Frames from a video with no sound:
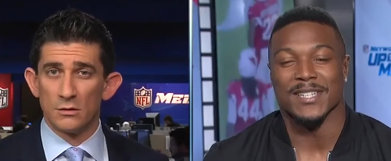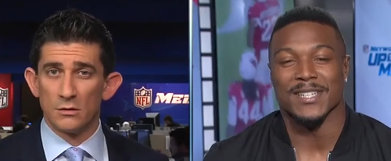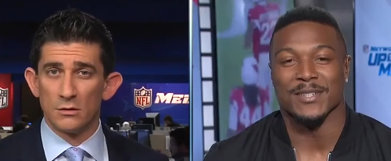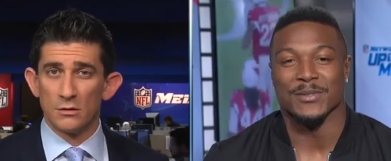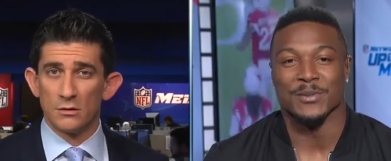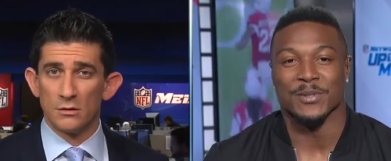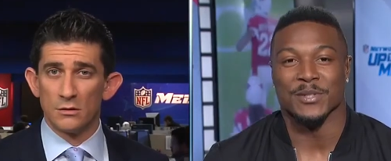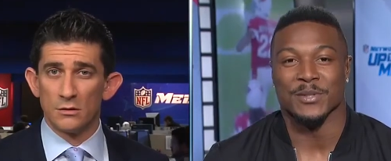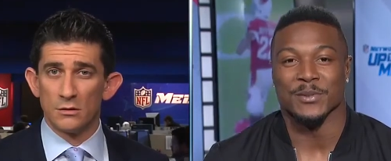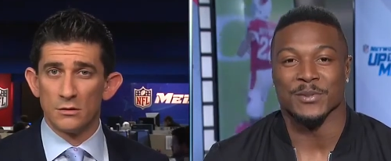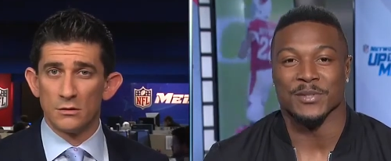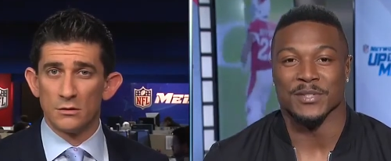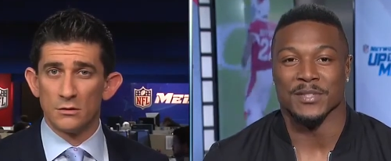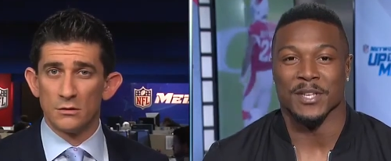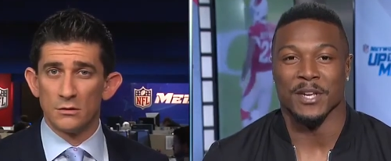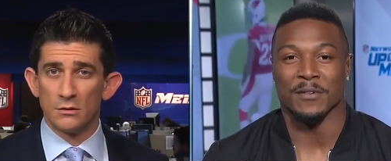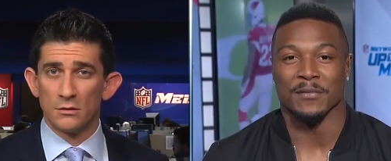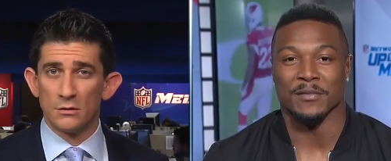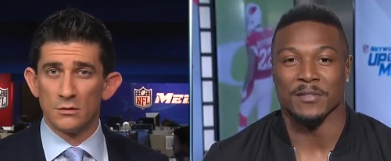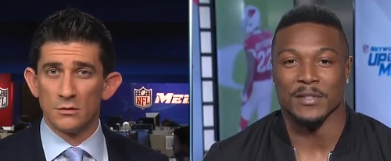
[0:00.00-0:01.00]
Speaker 1: it, it was
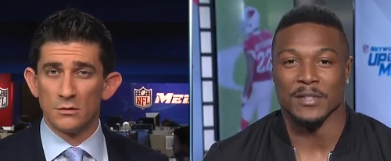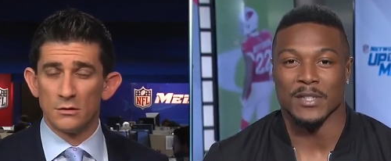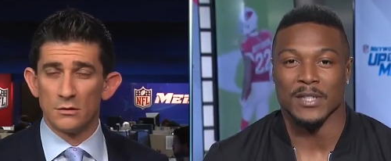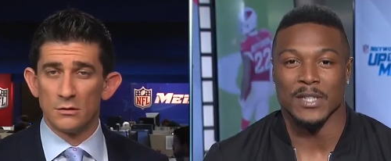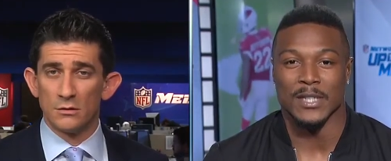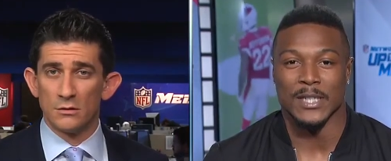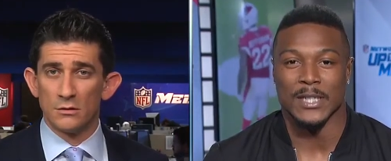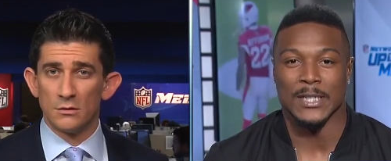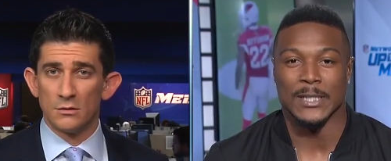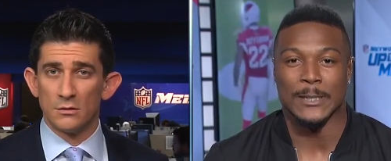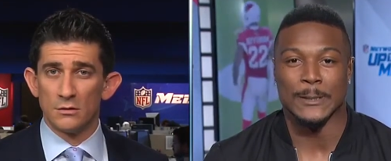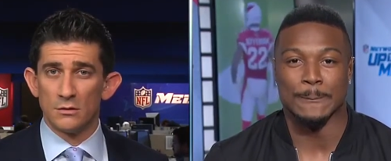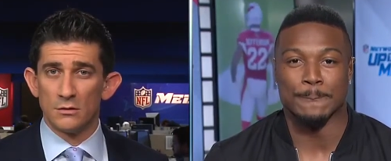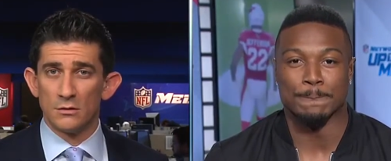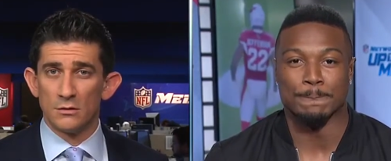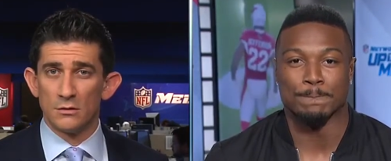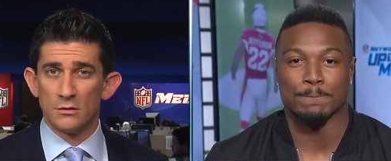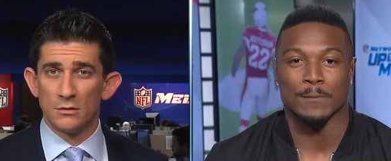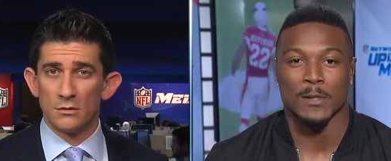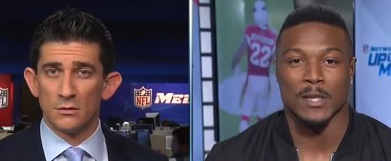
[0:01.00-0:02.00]
definitely um,
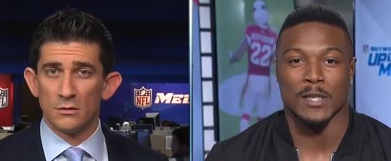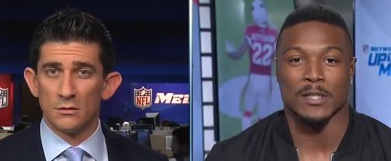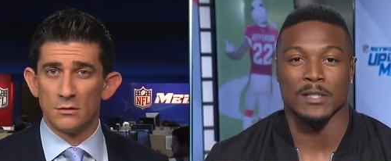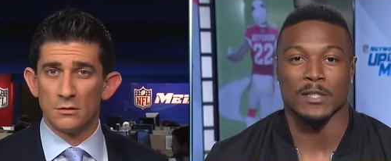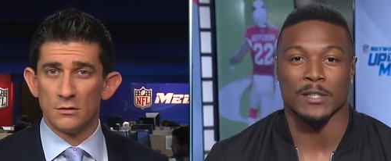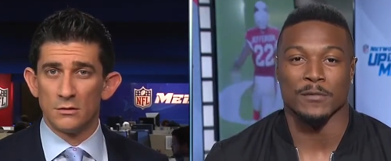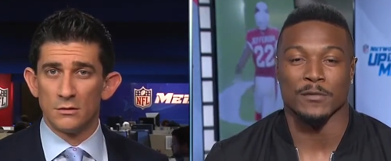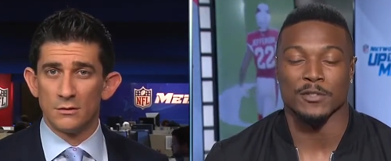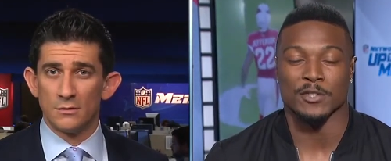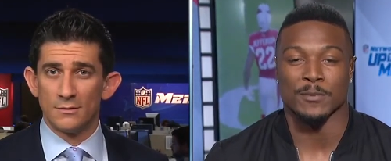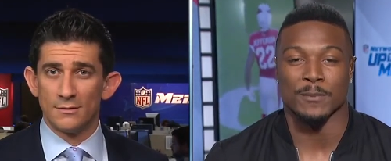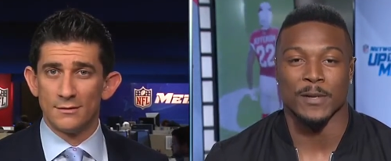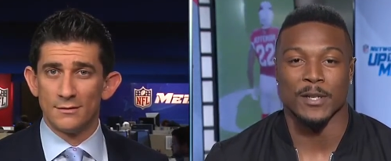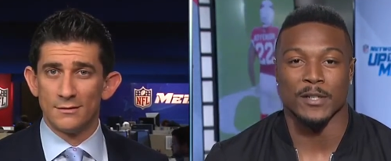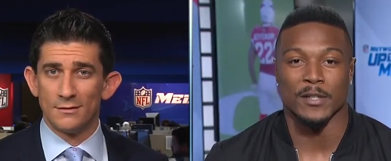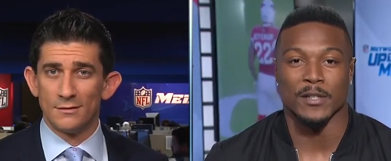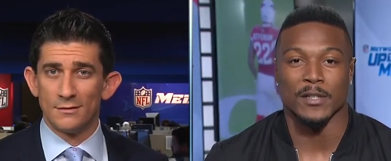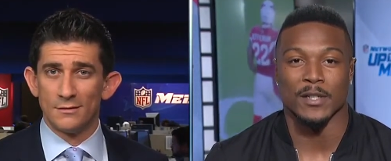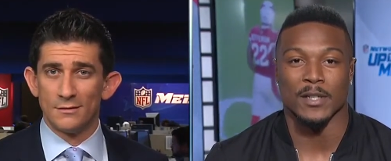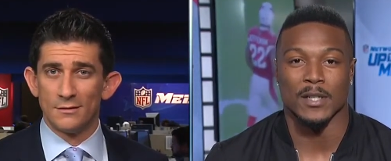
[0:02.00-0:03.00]
a difference
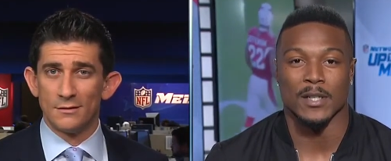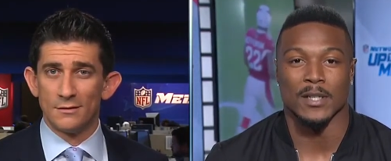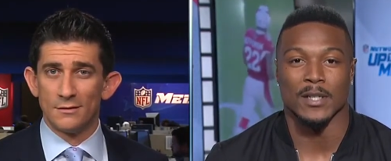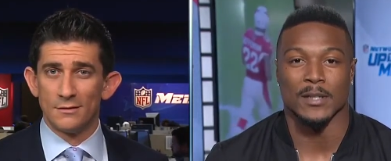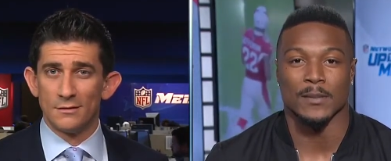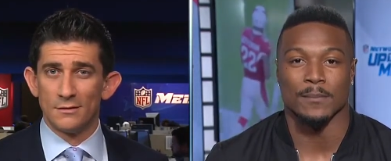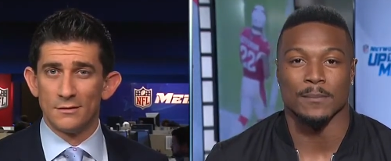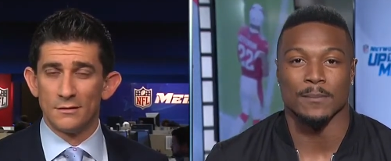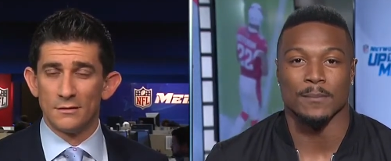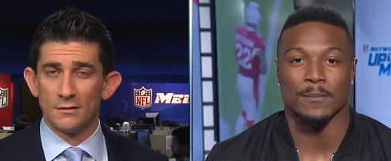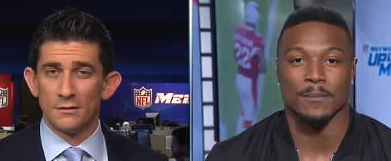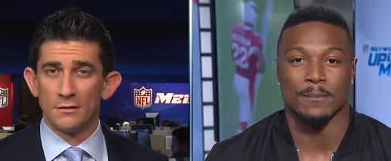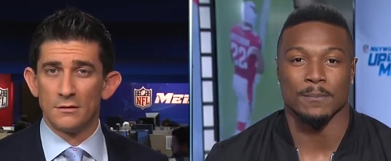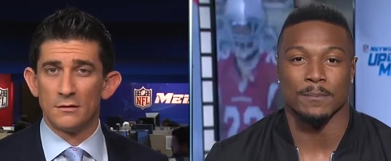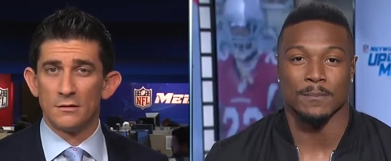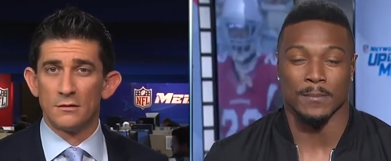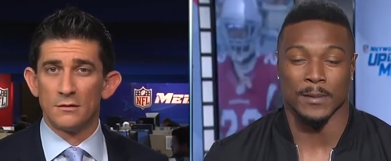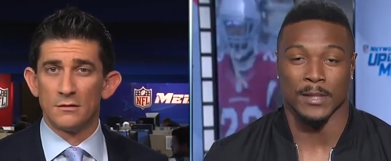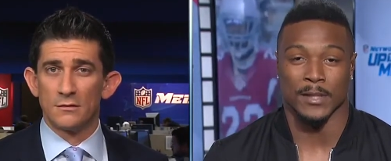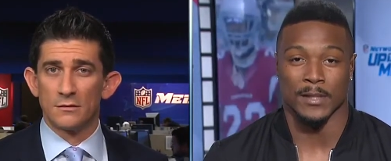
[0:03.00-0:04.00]
maker. Um,
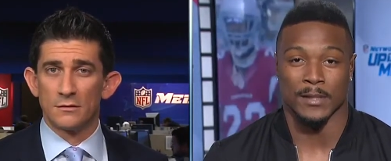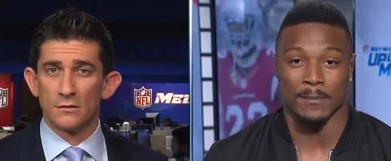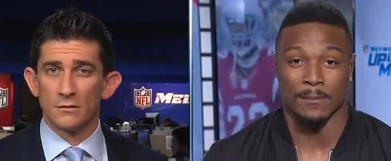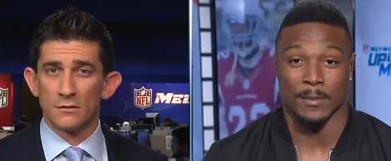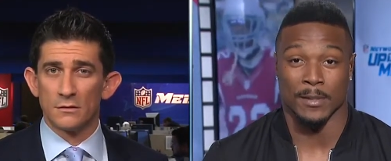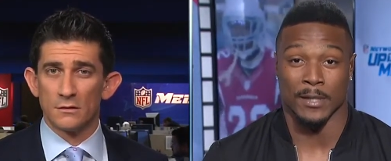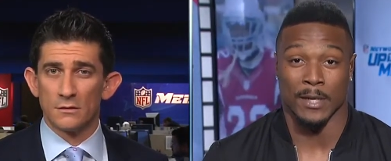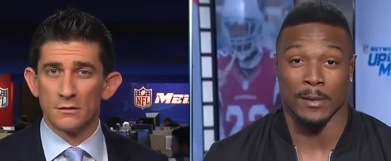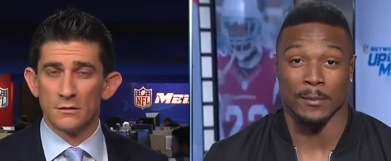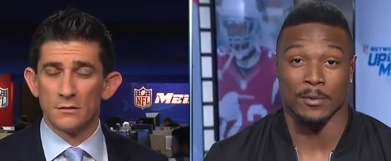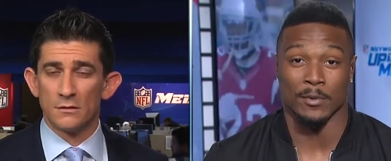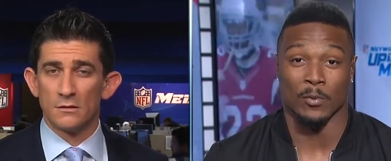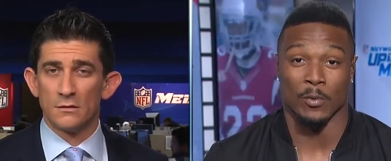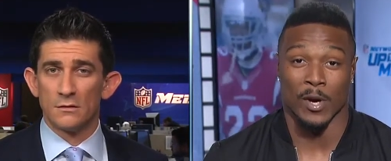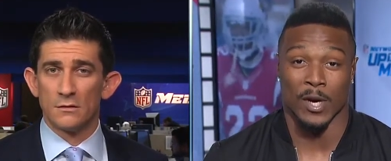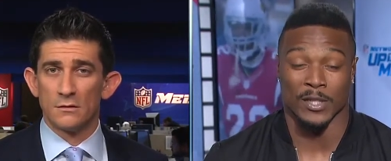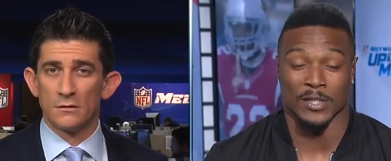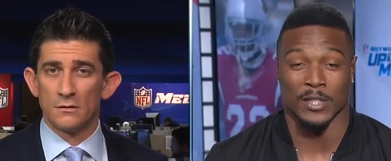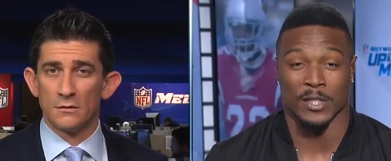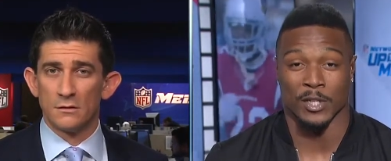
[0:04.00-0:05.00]
being being able to
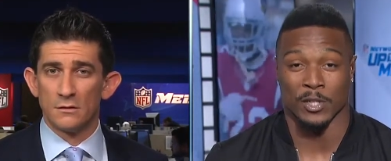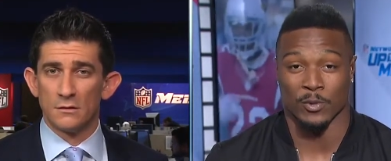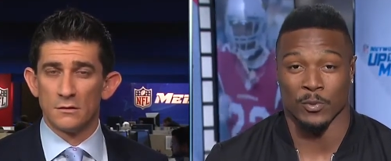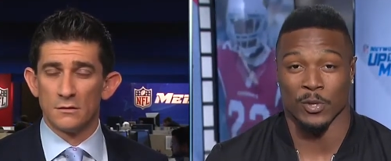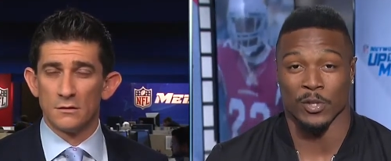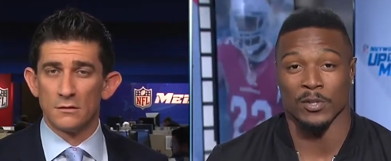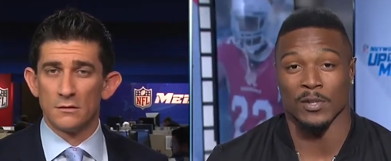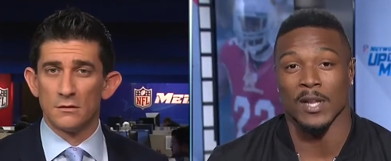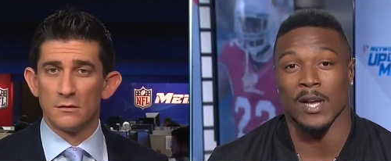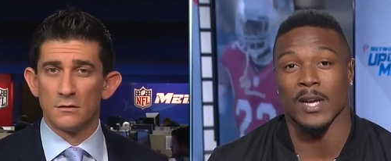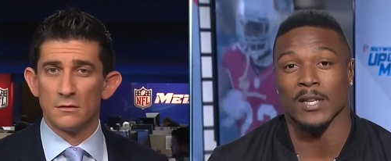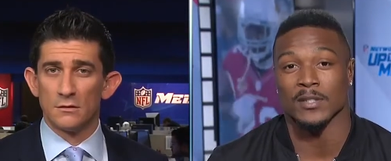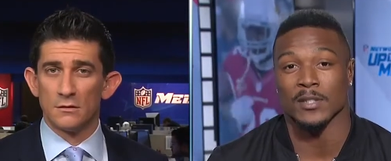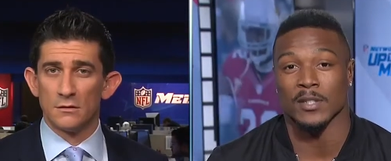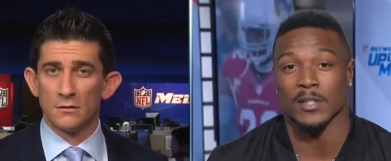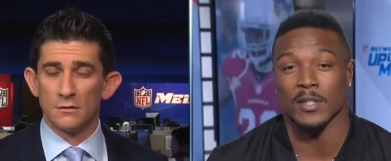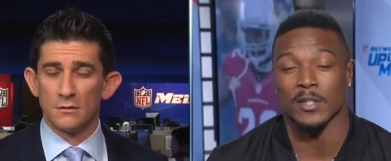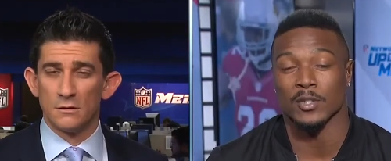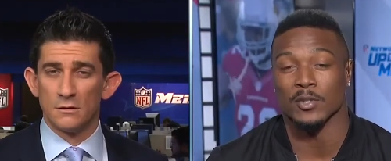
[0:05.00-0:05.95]
watch Eric Weddle last year,